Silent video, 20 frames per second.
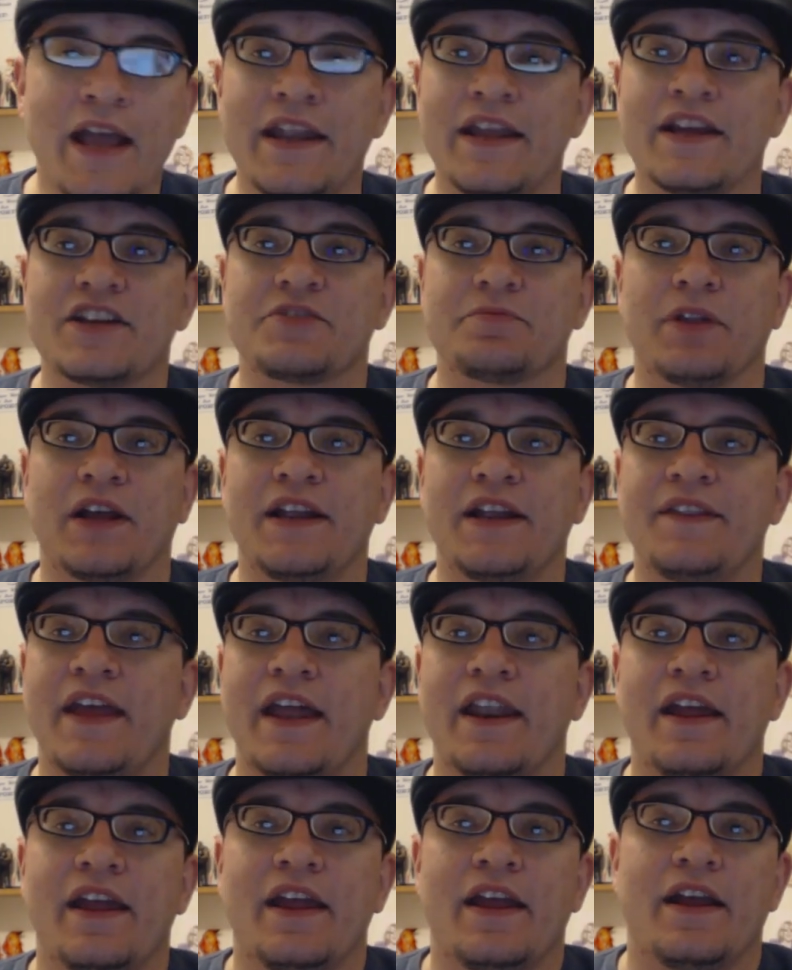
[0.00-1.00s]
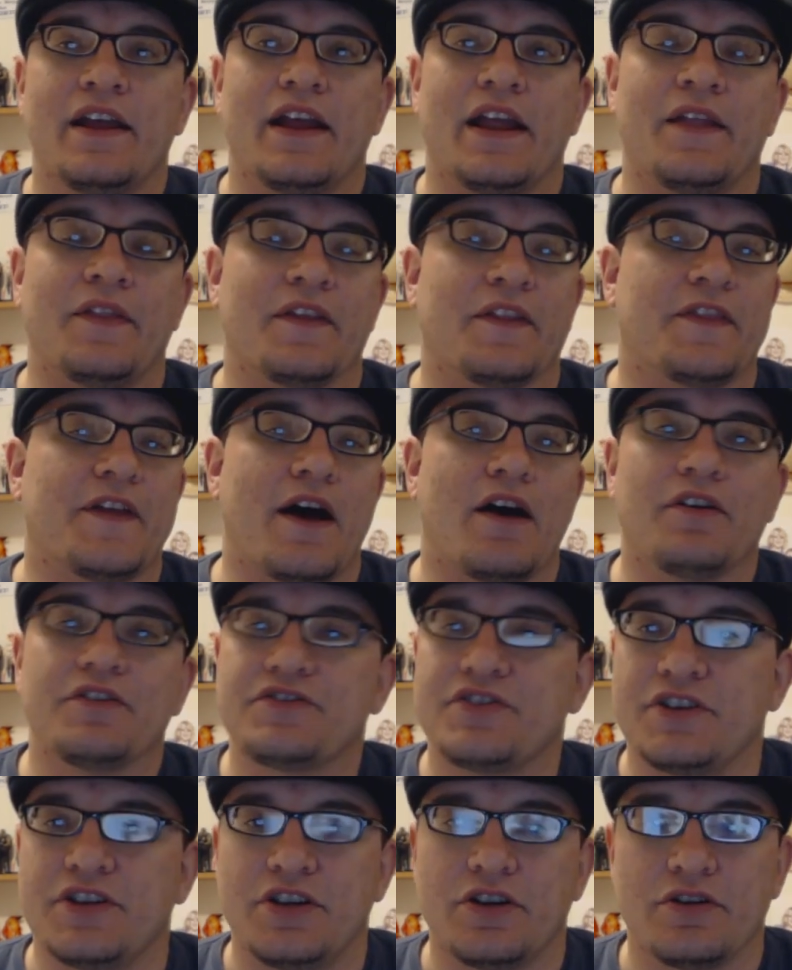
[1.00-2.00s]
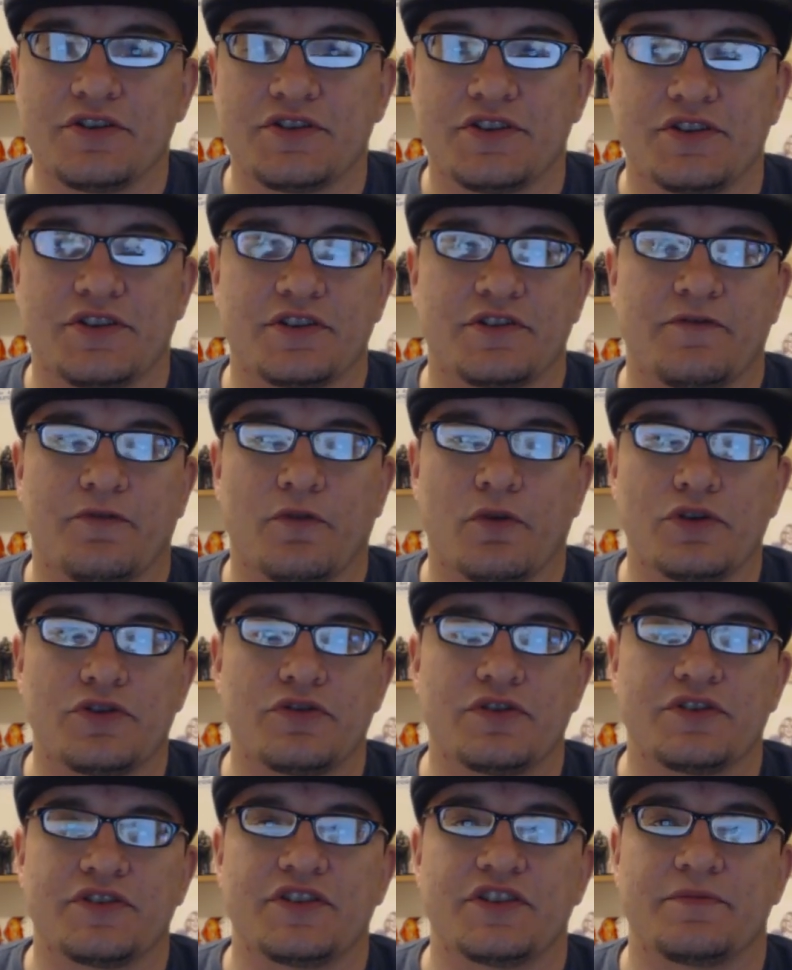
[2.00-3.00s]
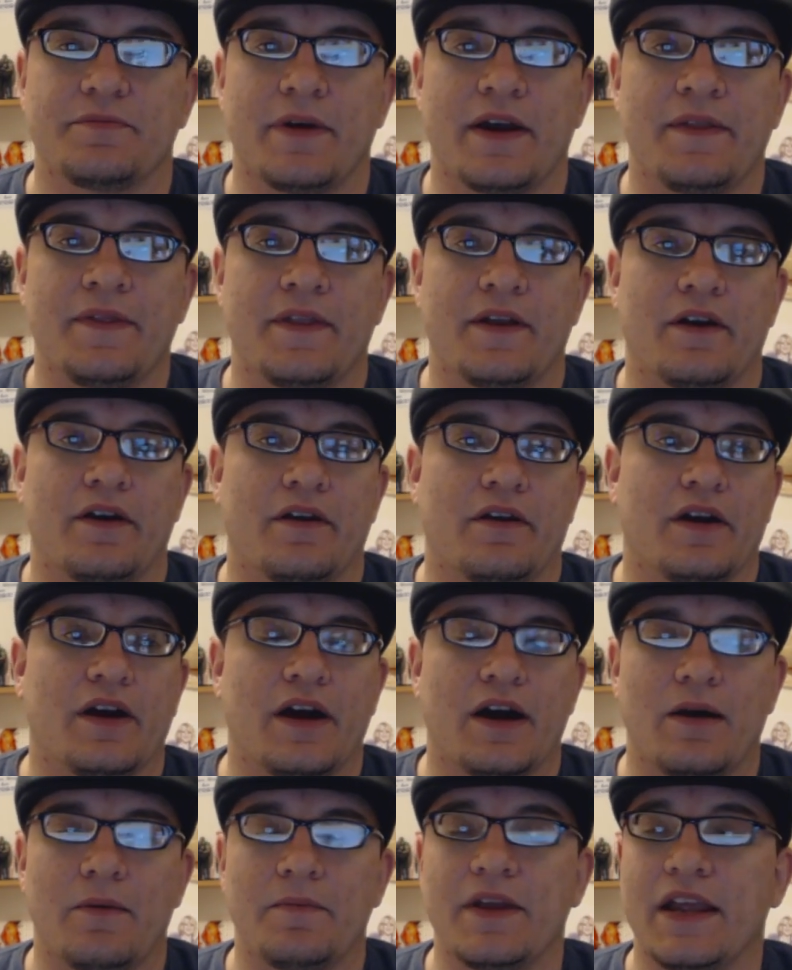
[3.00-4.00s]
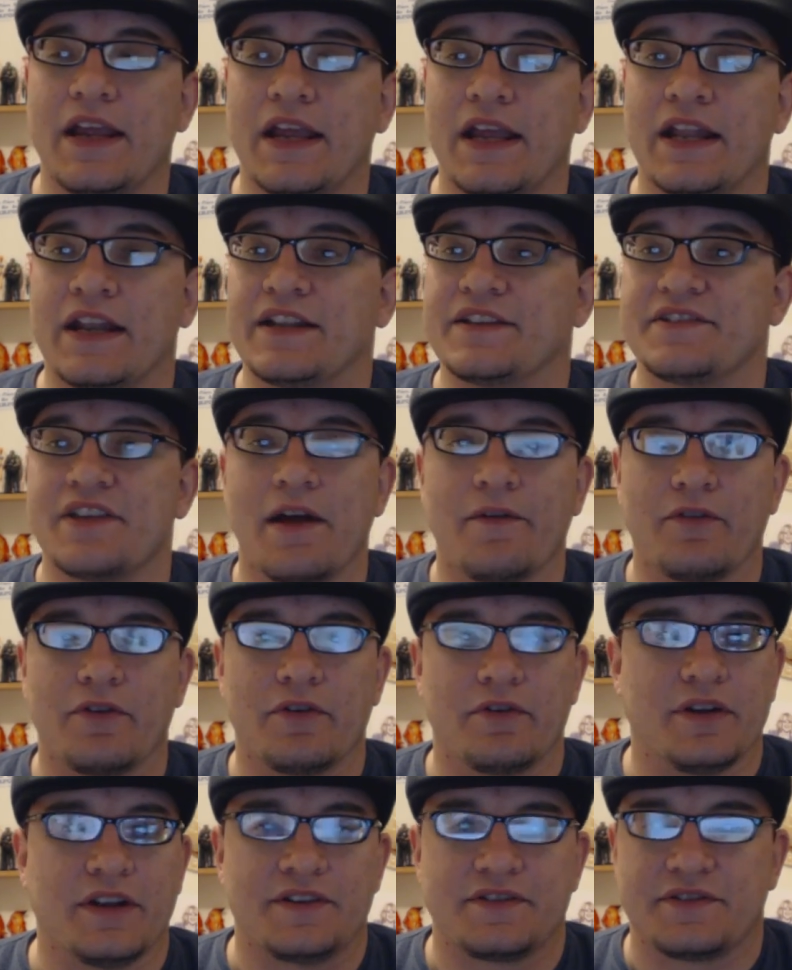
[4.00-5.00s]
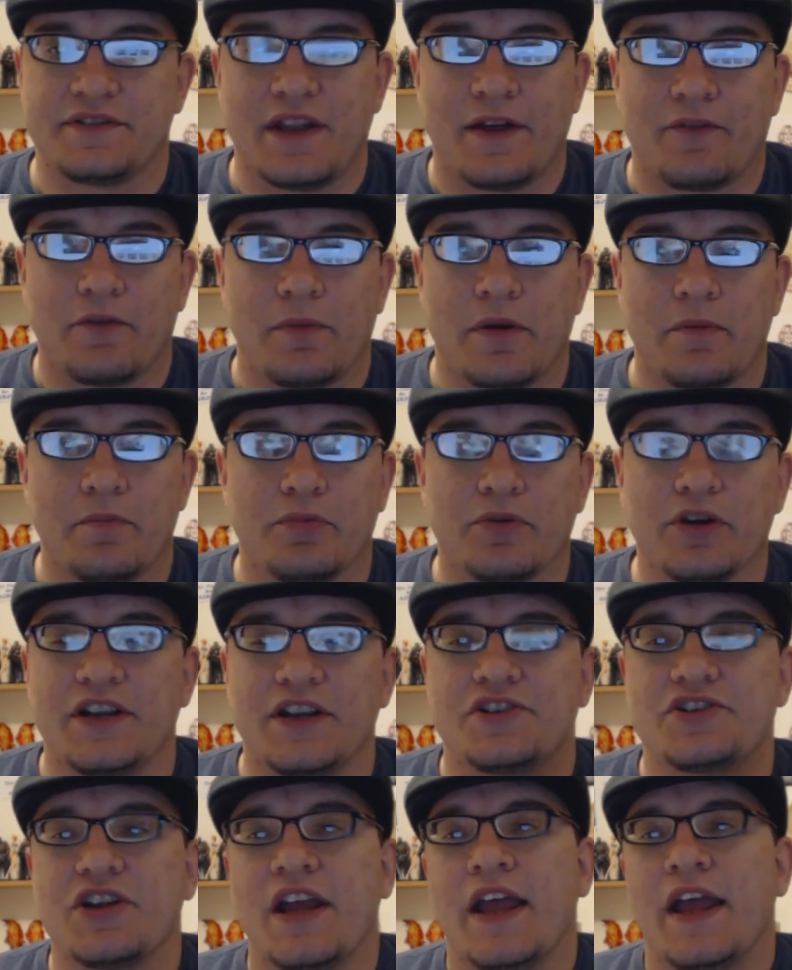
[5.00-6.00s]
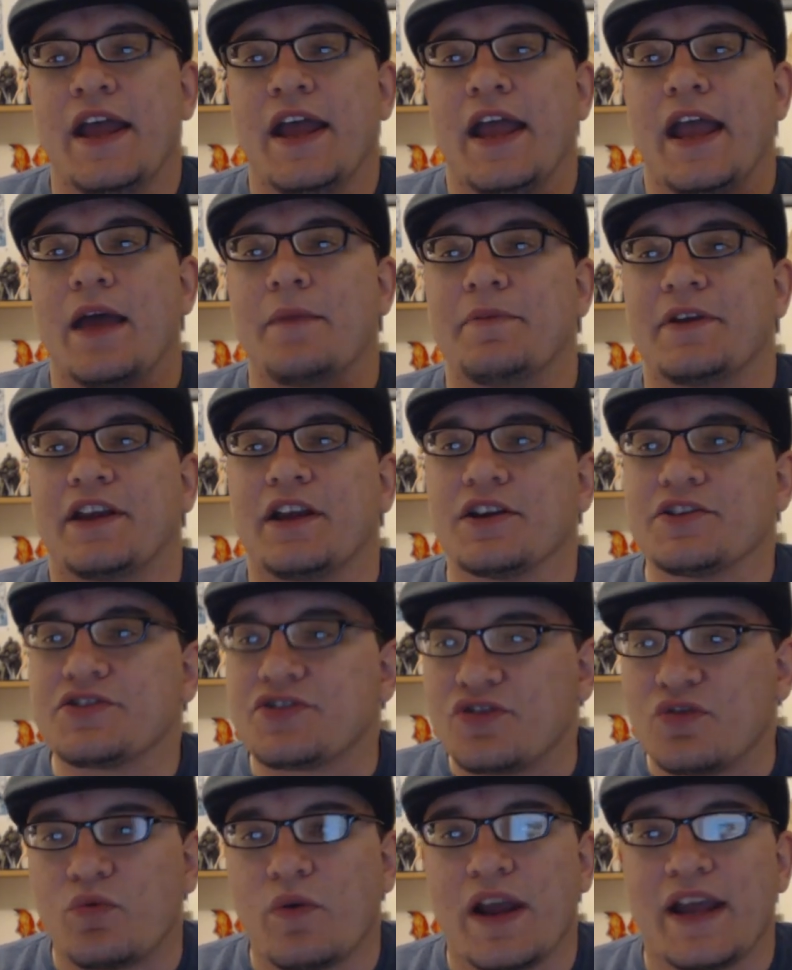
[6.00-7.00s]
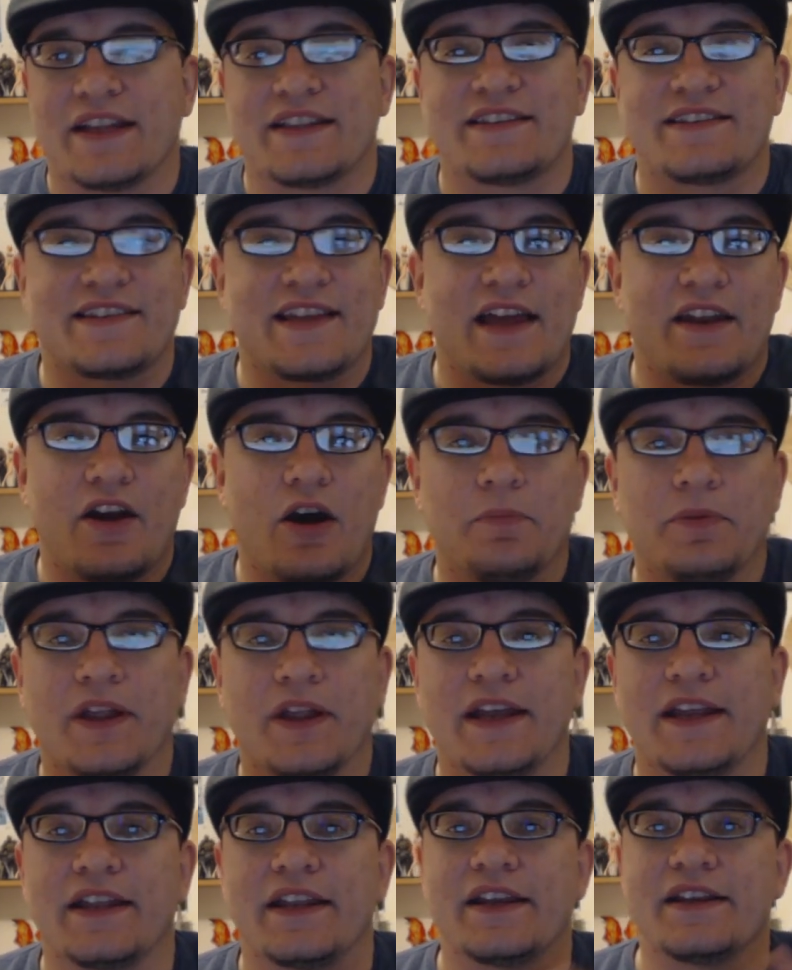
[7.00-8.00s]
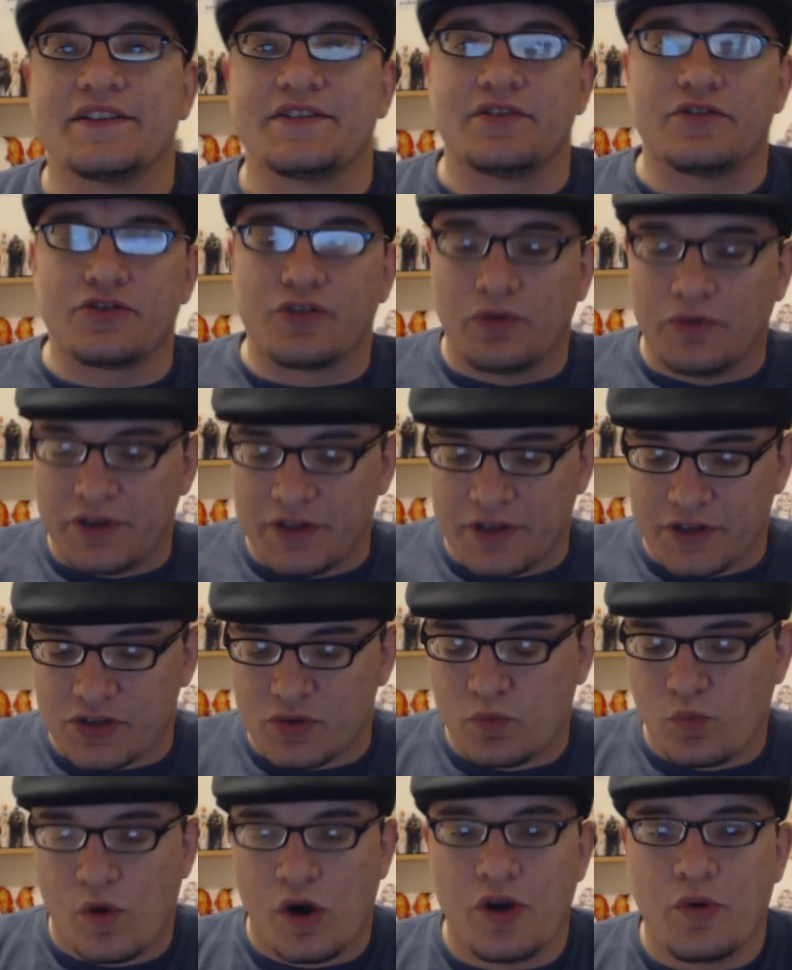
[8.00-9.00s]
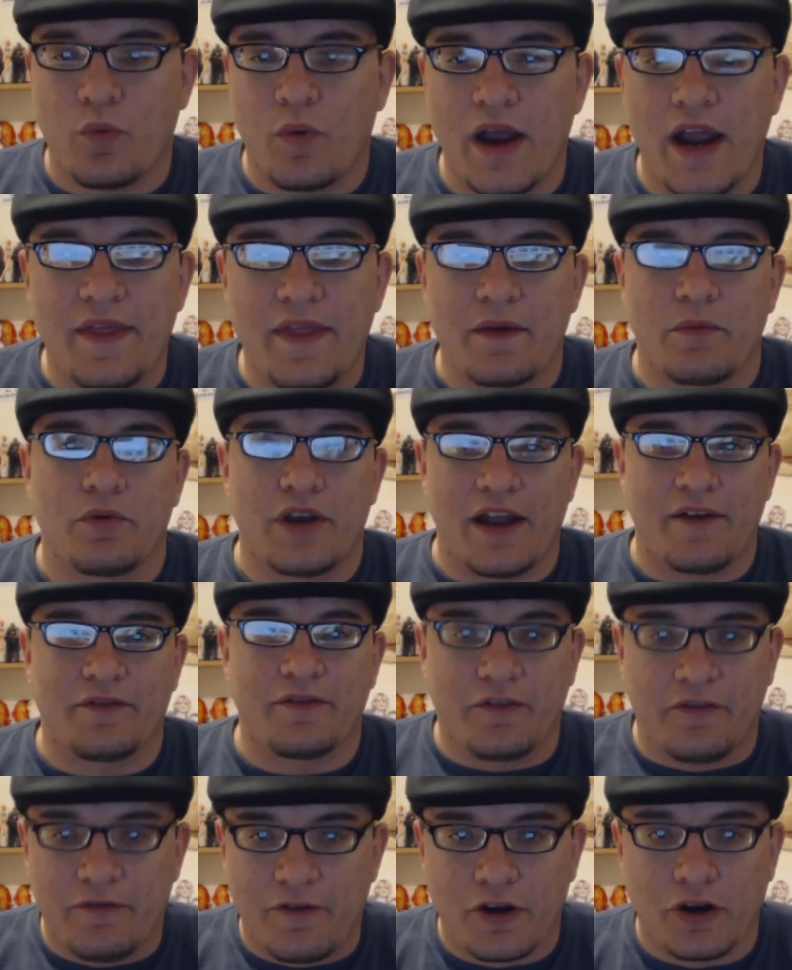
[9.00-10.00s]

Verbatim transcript: And he explained that in the thousand years that this fortress has been there, um, it, it's never it's never been breached. And because of the way it's set up like it is, there's only this one way that would have to